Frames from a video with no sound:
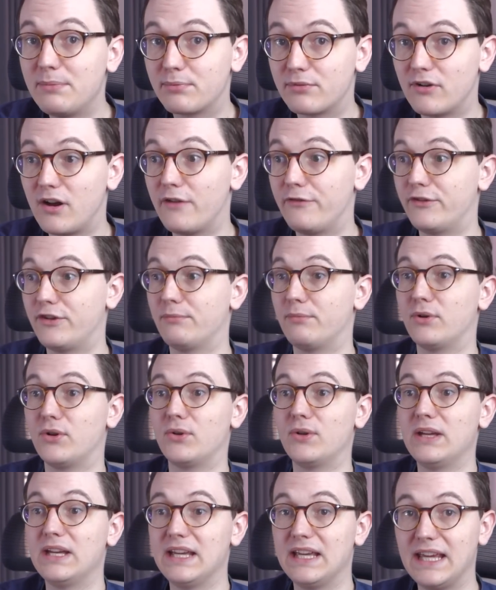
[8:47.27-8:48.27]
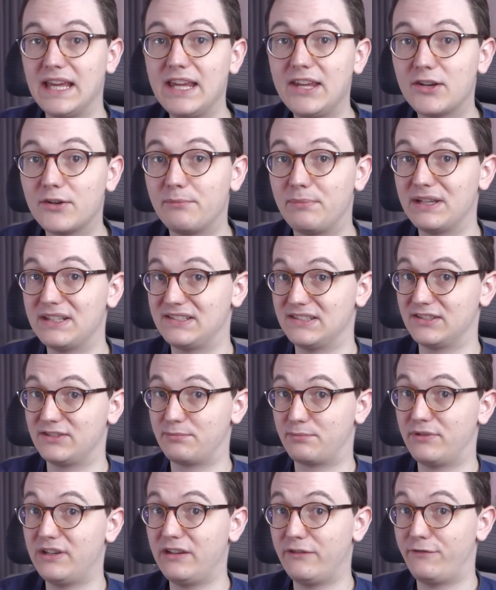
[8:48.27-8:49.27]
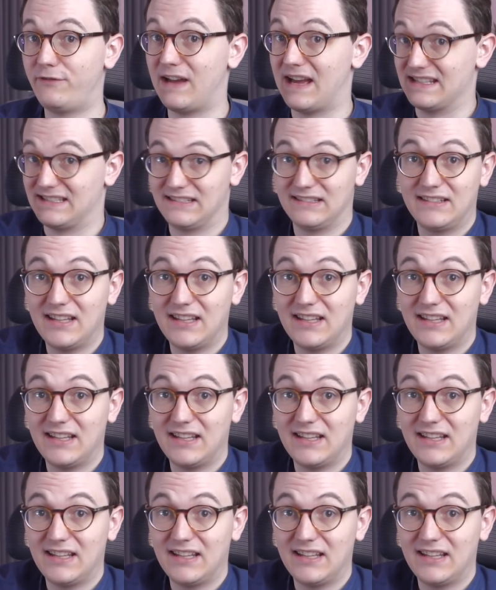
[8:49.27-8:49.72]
profitable in your business pretty fast.